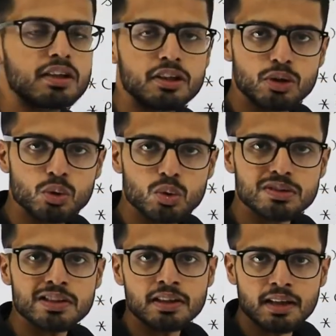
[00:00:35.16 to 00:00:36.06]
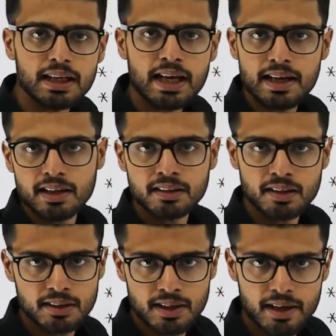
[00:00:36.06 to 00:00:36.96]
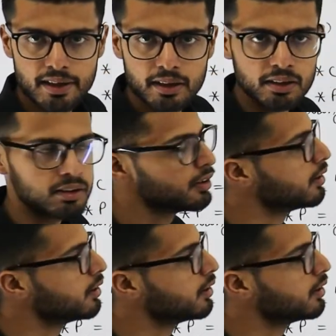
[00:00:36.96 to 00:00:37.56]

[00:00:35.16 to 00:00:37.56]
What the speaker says: use a null character in ending,